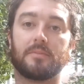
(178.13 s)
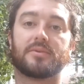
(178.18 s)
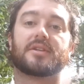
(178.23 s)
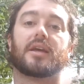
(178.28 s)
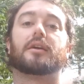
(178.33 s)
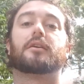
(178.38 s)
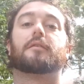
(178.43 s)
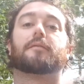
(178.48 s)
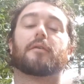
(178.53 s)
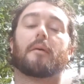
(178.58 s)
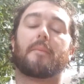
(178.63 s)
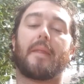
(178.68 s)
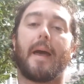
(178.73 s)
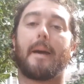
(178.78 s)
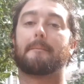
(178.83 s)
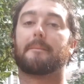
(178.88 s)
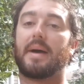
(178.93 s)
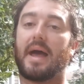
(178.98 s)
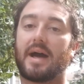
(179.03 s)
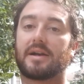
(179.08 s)
take you from
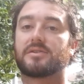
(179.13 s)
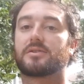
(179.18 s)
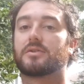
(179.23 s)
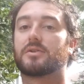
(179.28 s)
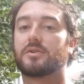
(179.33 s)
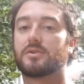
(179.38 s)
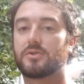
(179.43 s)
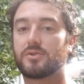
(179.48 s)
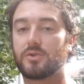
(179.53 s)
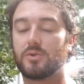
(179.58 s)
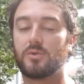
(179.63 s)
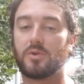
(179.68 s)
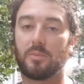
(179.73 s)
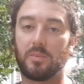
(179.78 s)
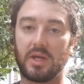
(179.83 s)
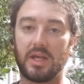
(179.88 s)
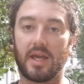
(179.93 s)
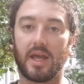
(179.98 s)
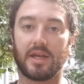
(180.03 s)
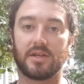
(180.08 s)
that bachelor's to the
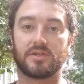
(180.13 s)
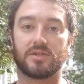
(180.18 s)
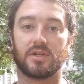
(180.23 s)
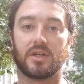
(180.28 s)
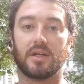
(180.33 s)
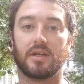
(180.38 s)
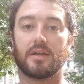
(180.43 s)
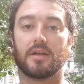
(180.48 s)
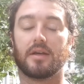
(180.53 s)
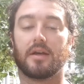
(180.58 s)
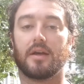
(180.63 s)
PhD.